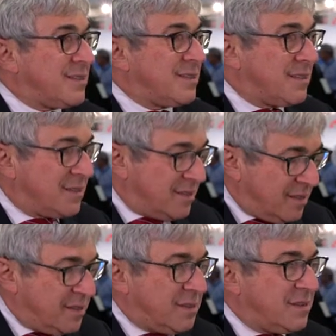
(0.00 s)

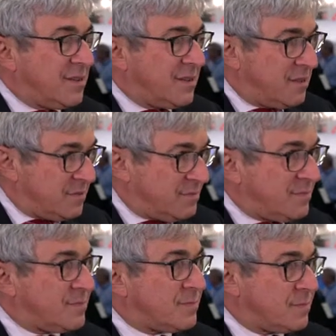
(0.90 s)

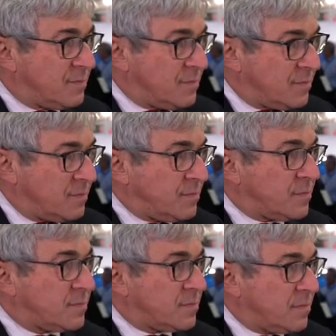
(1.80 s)

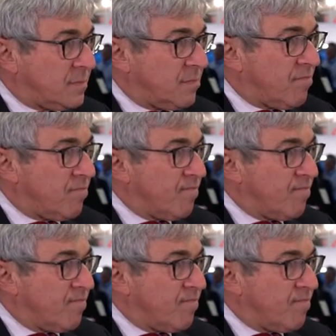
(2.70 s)
[no speech]